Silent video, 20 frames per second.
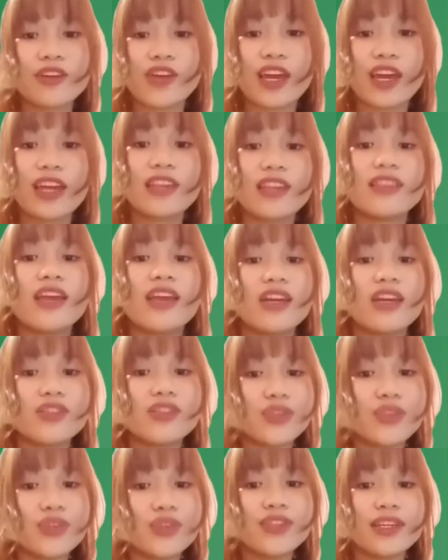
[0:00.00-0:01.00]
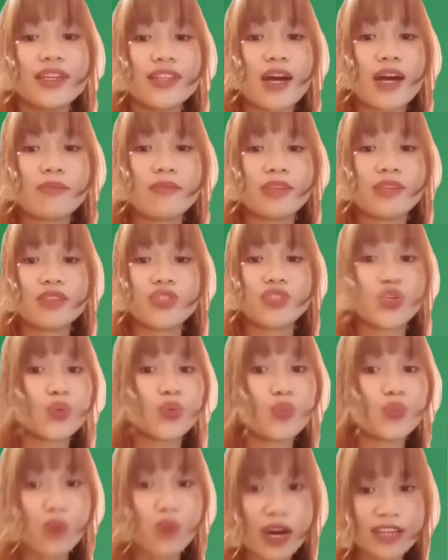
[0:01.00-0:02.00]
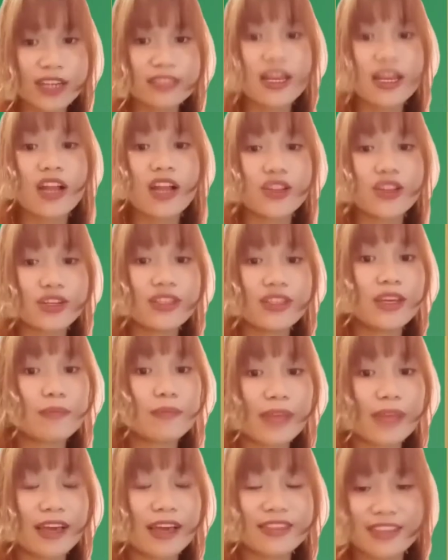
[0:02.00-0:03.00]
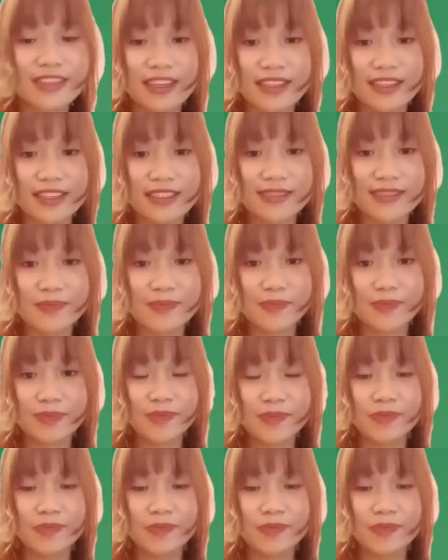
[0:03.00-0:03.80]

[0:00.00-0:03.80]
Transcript: create a new dynamic to what a learning place is.